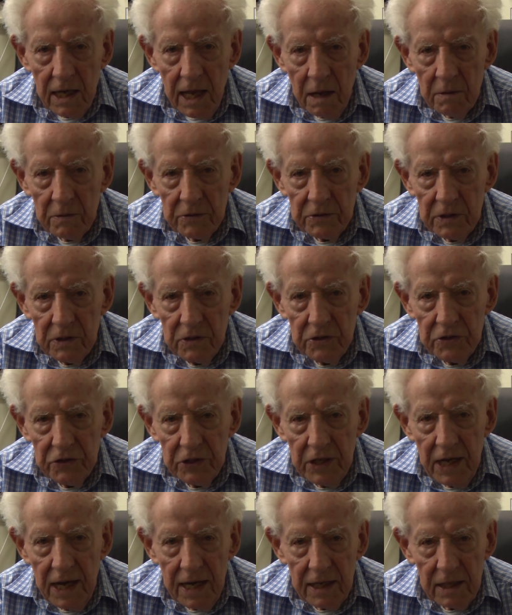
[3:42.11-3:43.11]
I was in
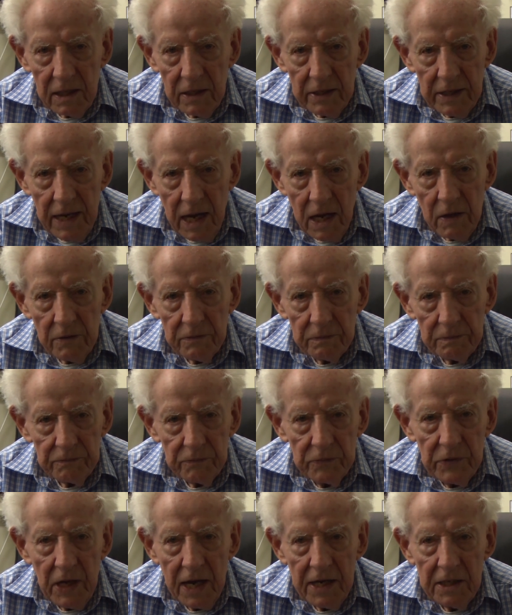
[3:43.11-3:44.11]
Seattle now,
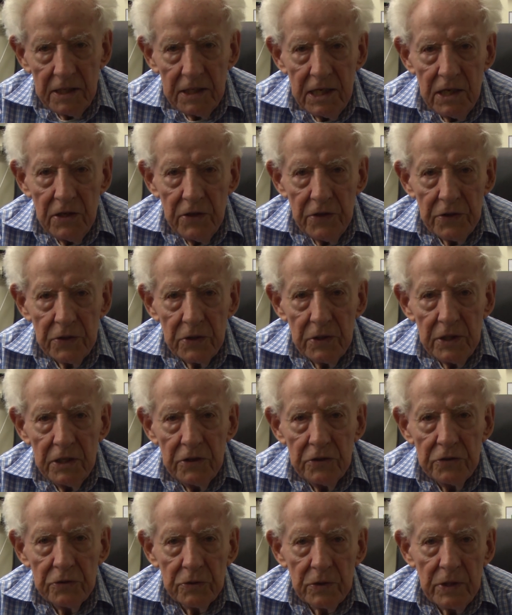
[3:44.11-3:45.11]

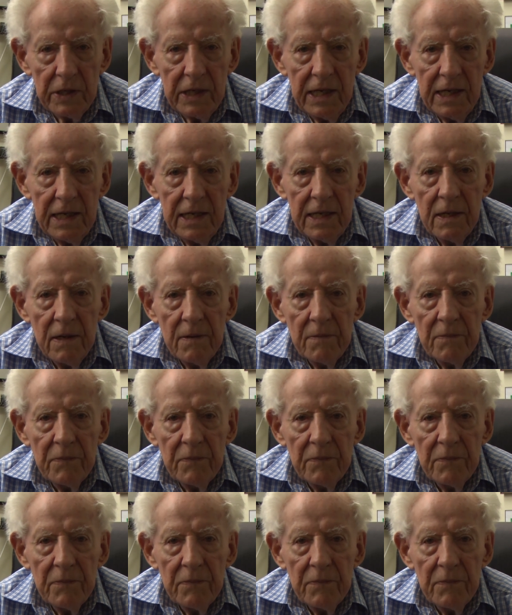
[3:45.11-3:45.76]
1933